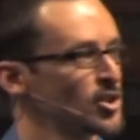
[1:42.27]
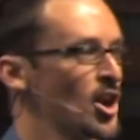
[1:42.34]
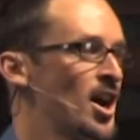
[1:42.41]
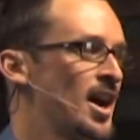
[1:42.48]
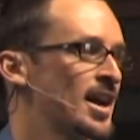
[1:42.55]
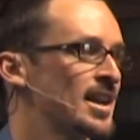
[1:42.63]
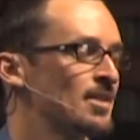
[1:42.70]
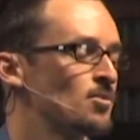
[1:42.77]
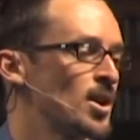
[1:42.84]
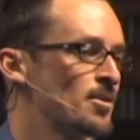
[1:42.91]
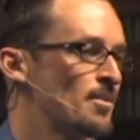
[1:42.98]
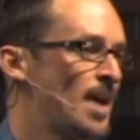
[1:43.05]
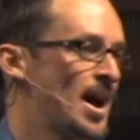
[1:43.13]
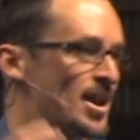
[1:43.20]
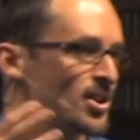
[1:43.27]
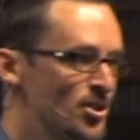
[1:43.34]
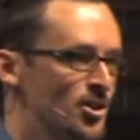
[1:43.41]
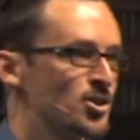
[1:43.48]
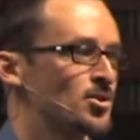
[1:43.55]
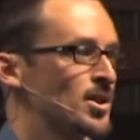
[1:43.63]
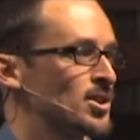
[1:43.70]
of John. And one of my New
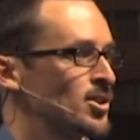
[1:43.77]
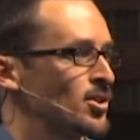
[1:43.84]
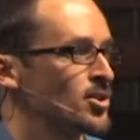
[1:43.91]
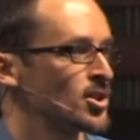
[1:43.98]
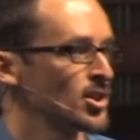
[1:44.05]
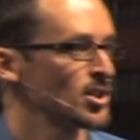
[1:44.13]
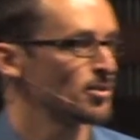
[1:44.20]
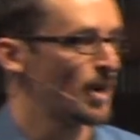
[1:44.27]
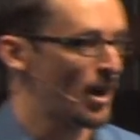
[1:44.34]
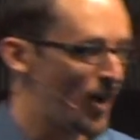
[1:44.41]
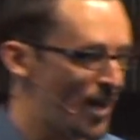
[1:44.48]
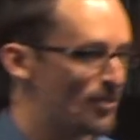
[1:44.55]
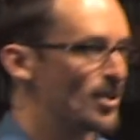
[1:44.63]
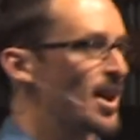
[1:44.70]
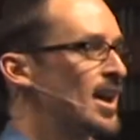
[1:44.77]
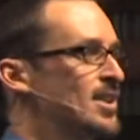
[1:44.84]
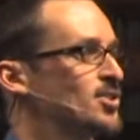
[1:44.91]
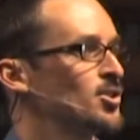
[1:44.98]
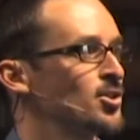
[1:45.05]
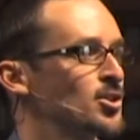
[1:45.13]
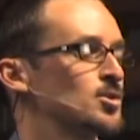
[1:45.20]
Year's resolutions, my wife and
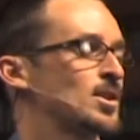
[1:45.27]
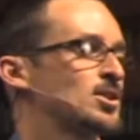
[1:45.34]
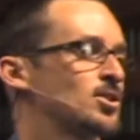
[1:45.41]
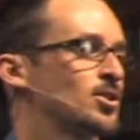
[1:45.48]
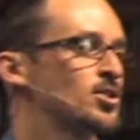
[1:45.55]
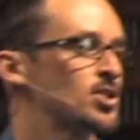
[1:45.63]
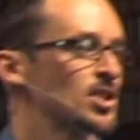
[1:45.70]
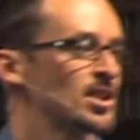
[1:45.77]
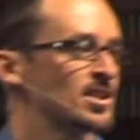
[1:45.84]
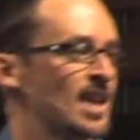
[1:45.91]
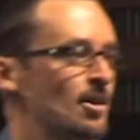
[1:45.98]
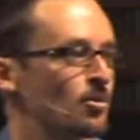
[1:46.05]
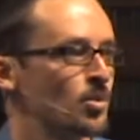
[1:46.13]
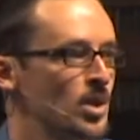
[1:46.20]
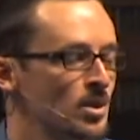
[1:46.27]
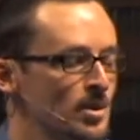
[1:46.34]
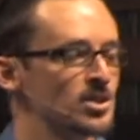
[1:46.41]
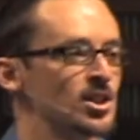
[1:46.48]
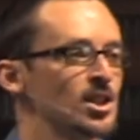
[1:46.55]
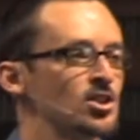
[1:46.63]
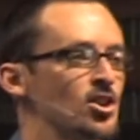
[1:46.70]
I's New Year's resolution, is that we
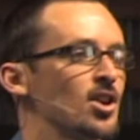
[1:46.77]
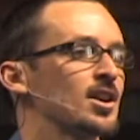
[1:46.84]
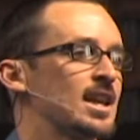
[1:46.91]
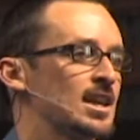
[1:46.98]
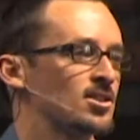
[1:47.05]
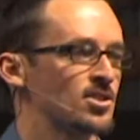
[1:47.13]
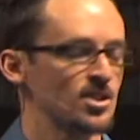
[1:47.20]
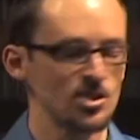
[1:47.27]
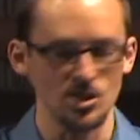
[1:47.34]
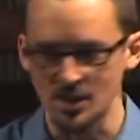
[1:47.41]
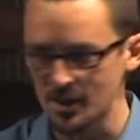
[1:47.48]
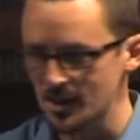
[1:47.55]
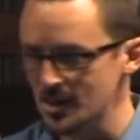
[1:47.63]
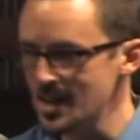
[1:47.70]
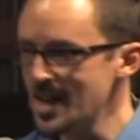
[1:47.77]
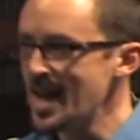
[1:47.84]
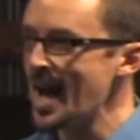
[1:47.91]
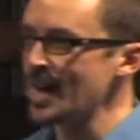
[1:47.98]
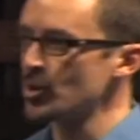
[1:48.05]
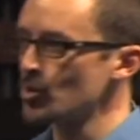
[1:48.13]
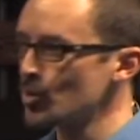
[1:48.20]
would teach our kids this year
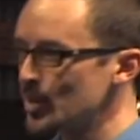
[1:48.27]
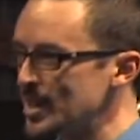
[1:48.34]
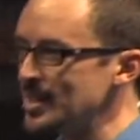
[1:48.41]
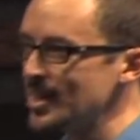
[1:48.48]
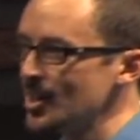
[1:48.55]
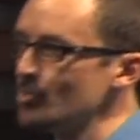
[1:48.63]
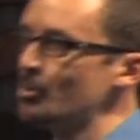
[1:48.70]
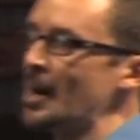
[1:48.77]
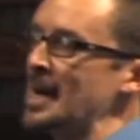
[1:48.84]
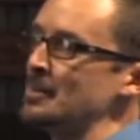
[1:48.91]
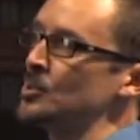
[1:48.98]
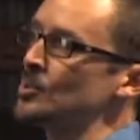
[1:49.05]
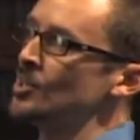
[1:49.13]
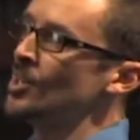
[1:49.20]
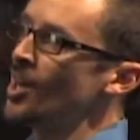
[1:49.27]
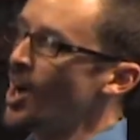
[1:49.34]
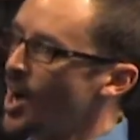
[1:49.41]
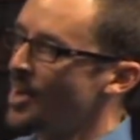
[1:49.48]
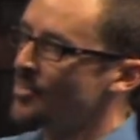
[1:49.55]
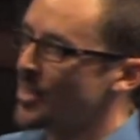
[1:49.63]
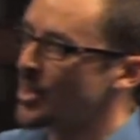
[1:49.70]
how to read their Bible
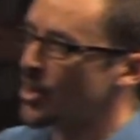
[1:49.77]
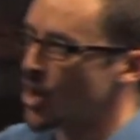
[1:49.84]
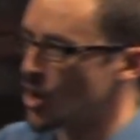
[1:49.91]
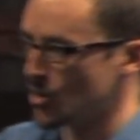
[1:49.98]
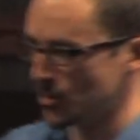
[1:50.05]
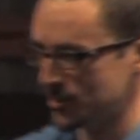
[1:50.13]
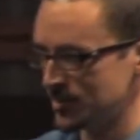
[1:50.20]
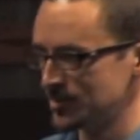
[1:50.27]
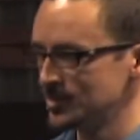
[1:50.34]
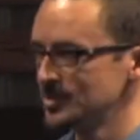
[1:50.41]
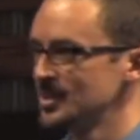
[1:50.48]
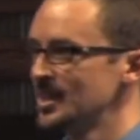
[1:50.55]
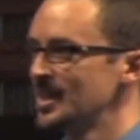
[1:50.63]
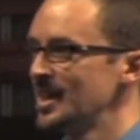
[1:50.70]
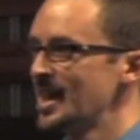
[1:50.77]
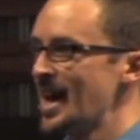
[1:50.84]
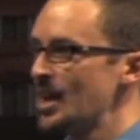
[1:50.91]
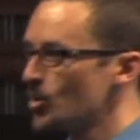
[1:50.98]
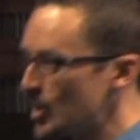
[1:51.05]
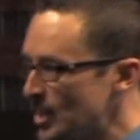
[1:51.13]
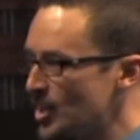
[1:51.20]
on their own.
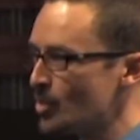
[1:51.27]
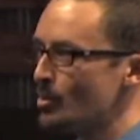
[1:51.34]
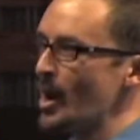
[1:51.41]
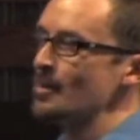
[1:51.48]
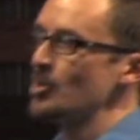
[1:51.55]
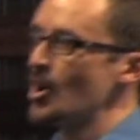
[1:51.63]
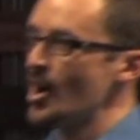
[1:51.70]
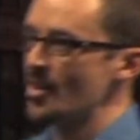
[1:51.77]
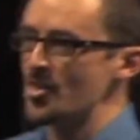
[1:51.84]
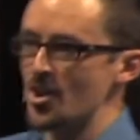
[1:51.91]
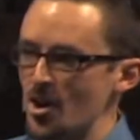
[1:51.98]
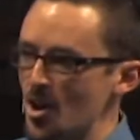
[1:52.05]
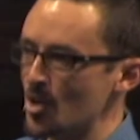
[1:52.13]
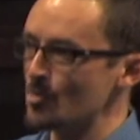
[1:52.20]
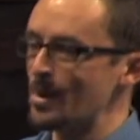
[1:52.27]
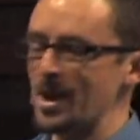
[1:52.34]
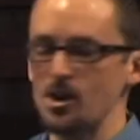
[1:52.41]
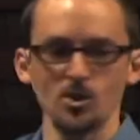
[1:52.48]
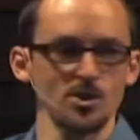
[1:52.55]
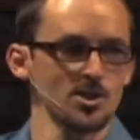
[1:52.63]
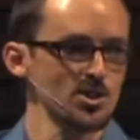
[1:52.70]
How to read their Bible on their own.
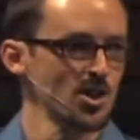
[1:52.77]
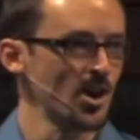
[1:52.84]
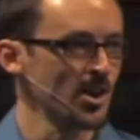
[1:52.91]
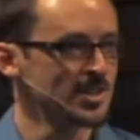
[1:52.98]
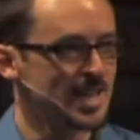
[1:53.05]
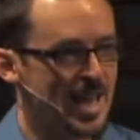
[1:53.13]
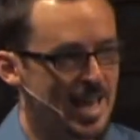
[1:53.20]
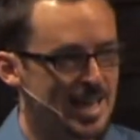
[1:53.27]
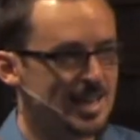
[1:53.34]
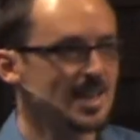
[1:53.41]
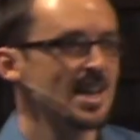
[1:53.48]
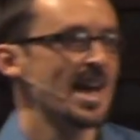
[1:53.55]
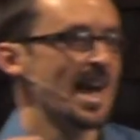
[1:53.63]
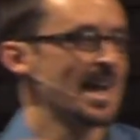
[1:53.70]
My oldest are 10